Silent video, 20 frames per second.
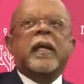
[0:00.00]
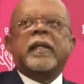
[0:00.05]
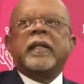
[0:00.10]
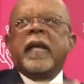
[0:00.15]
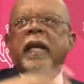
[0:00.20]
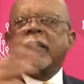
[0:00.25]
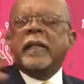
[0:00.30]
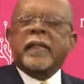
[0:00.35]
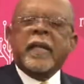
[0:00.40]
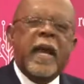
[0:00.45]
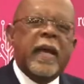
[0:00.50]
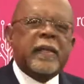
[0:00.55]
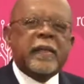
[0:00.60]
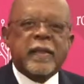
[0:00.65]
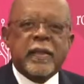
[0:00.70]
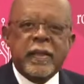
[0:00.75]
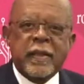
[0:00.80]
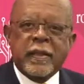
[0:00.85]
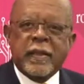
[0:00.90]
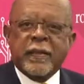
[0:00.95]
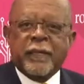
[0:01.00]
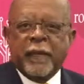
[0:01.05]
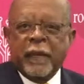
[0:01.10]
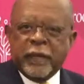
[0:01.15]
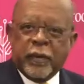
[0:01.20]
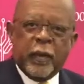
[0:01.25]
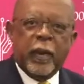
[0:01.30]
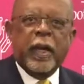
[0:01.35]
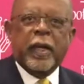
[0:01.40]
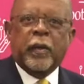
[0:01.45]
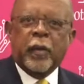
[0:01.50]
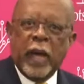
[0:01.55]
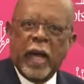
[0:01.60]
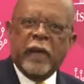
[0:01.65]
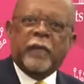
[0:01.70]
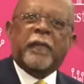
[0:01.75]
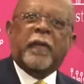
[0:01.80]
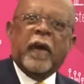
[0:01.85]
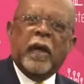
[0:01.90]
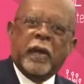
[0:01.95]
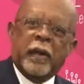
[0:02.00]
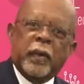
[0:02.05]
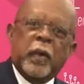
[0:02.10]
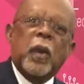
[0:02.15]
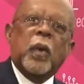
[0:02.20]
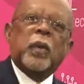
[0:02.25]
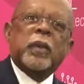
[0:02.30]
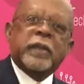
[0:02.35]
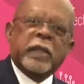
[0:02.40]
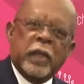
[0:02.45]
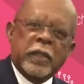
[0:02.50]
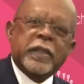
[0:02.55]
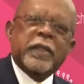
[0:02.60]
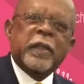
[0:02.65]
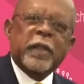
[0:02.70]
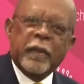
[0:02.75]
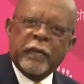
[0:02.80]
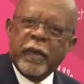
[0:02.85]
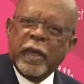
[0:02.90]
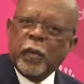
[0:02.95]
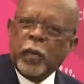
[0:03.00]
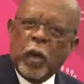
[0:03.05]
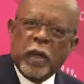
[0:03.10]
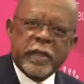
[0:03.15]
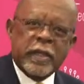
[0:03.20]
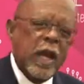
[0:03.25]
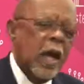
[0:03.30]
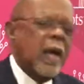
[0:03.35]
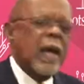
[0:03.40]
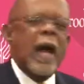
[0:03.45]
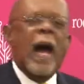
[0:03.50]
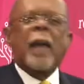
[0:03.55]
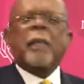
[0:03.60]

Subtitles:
Ted Danson's fifth great grandfather was also living in Washington.